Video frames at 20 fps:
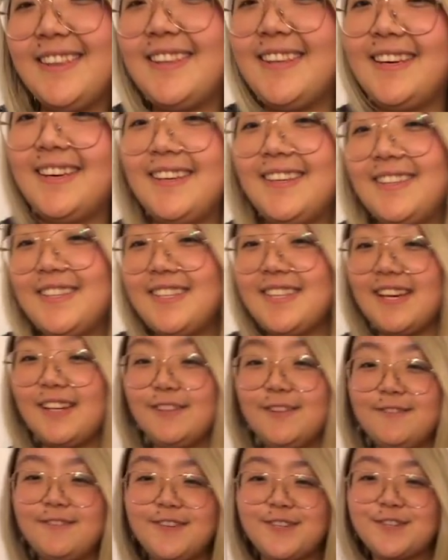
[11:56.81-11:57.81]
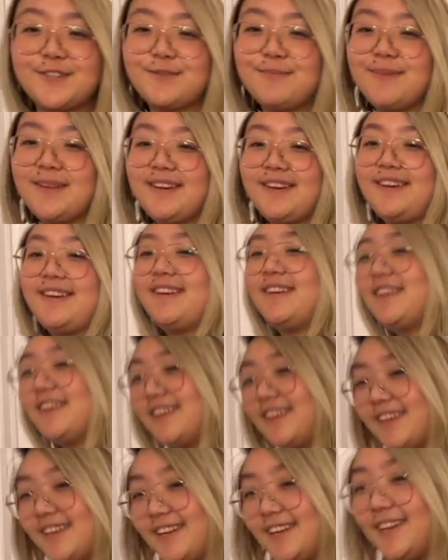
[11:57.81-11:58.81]
the yellow fisherman
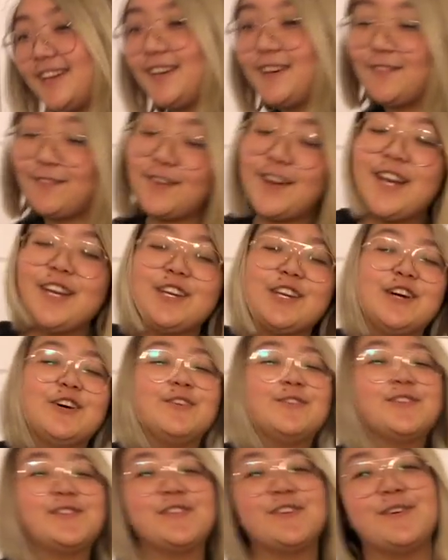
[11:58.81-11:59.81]
raincoat.